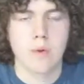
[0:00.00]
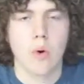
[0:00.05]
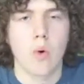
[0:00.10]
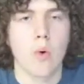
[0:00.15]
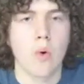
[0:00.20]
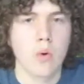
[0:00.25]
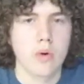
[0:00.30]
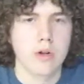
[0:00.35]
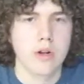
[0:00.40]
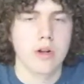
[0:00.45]

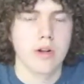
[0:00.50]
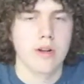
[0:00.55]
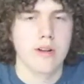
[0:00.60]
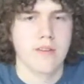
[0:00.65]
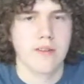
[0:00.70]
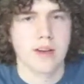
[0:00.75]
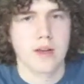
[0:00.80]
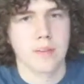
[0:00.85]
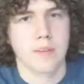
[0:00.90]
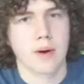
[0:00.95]
older.
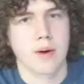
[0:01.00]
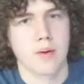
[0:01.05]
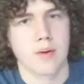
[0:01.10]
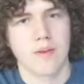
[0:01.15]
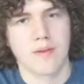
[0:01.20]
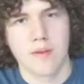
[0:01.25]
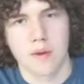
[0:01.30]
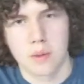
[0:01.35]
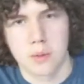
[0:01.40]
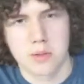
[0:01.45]
If I could buy a
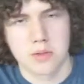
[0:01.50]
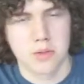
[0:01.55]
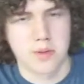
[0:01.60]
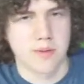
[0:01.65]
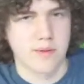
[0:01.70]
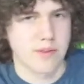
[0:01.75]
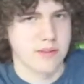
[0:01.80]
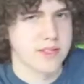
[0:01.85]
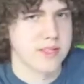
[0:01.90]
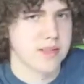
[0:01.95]
refurbished one
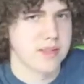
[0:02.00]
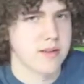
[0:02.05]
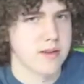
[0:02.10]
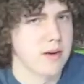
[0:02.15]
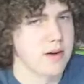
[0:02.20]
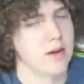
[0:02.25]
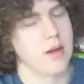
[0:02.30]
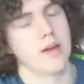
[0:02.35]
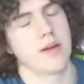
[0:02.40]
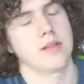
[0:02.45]
for
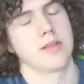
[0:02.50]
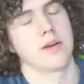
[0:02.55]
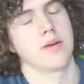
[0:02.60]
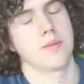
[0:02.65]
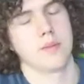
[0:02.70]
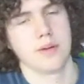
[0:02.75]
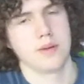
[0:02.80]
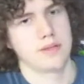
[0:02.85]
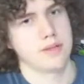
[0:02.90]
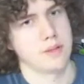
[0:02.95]
$600, I
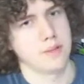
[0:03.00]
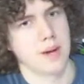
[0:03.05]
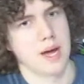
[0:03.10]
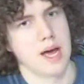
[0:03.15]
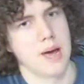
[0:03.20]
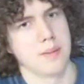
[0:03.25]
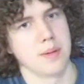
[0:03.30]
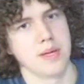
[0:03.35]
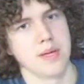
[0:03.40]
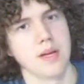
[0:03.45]
would be super
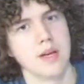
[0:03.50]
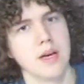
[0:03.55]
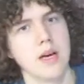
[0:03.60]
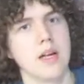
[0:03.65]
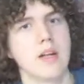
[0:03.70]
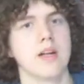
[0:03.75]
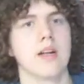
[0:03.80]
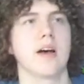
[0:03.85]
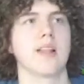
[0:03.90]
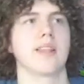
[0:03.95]
happy.
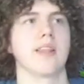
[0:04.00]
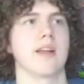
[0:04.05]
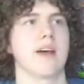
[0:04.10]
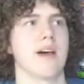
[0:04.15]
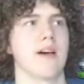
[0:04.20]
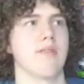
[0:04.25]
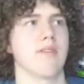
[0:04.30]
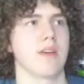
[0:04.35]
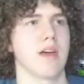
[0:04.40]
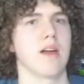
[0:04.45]
Not that I
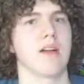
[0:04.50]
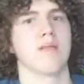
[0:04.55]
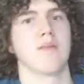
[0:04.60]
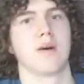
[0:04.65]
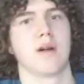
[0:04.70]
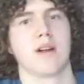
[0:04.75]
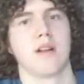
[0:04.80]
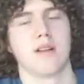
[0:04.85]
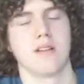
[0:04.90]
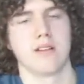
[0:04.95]
have the kind of
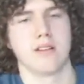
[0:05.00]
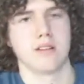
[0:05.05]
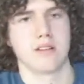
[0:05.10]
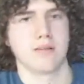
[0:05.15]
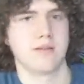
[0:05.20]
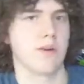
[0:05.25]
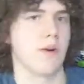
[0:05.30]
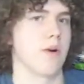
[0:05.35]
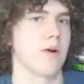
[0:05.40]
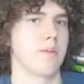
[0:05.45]
money to
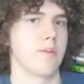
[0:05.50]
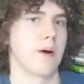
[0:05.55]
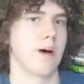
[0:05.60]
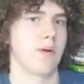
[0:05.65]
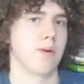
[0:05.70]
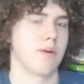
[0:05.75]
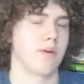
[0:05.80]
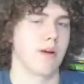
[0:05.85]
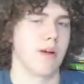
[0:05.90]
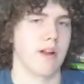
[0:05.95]
just go and buy
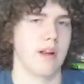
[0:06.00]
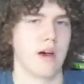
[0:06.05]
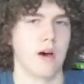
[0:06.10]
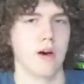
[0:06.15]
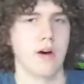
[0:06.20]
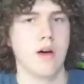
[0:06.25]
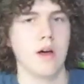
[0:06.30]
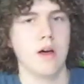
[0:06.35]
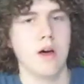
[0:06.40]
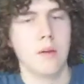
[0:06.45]
one right now,
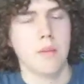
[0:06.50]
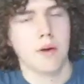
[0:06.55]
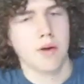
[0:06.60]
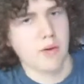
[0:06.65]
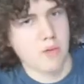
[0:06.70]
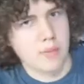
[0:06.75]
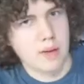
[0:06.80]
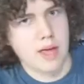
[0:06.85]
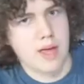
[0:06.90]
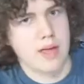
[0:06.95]
but it
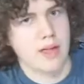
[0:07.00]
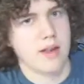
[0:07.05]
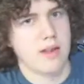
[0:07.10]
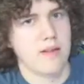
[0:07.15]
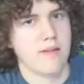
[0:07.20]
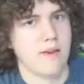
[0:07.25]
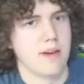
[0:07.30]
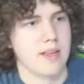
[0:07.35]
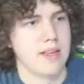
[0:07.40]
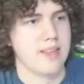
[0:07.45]
would be handy
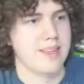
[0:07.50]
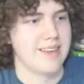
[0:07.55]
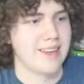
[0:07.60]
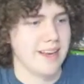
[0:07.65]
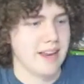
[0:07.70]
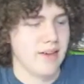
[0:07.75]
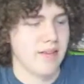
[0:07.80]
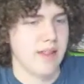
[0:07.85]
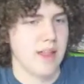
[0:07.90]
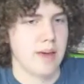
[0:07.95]
if I
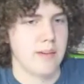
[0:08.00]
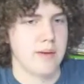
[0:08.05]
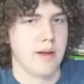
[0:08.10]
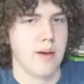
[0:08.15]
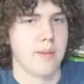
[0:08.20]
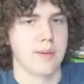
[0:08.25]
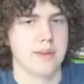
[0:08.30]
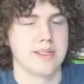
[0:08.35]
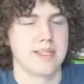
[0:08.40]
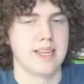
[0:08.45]
didn't have a
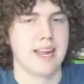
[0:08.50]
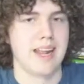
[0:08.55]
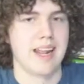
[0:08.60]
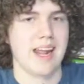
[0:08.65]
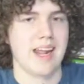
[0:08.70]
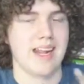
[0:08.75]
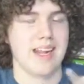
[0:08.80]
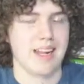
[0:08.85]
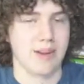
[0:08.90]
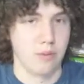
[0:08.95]
laptop, instead
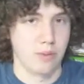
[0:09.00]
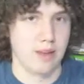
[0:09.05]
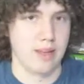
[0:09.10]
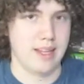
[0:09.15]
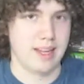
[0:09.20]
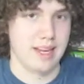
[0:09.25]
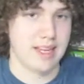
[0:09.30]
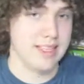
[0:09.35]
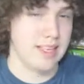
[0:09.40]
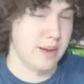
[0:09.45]
having a really
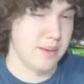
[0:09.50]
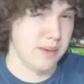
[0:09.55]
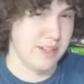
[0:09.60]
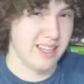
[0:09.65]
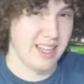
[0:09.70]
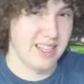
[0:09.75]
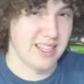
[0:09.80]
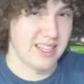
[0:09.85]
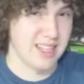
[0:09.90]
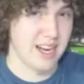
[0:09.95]
nice Apple
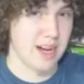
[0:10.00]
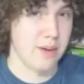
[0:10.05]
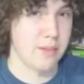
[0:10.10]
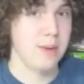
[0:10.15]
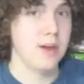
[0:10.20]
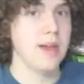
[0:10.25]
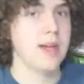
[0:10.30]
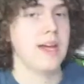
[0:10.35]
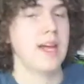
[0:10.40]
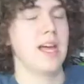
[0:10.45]
desktop
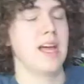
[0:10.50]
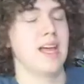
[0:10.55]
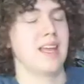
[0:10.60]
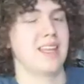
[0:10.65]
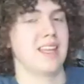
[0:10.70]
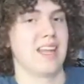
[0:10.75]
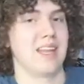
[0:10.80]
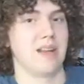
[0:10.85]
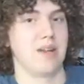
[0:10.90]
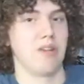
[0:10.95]
and
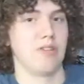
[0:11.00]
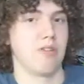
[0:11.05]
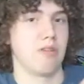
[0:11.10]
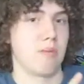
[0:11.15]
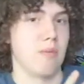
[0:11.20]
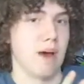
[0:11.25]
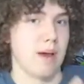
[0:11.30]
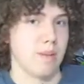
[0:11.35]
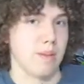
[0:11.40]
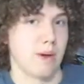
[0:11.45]
then used a
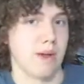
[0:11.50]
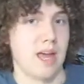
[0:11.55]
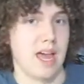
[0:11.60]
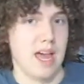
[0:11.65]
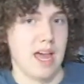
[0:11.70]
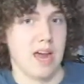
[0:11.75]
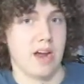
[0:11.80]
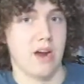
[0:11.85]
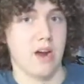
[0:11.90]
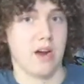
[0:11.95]
MacBook
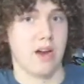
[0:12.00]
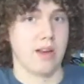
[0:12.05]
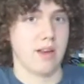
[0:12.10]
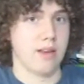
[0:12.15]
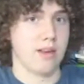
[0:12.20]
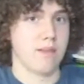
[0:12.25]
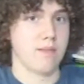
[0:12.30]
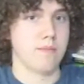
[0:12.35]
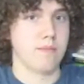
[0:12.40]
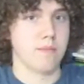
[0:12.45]
Air
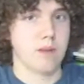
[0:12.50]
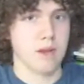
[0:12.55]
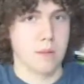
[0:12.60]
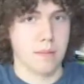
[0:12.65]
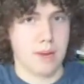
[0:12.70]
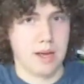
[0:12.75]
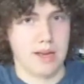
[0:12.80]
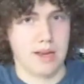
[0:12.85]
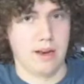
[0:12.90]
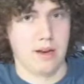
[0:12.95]
and
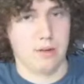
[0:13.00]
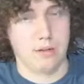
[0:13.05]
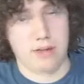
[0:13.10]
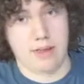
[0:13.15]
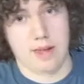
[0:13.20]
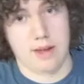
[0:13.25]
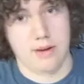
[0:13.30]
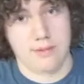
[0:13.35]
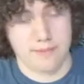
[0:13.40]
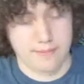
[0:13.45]
companion with
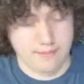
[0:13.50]
that.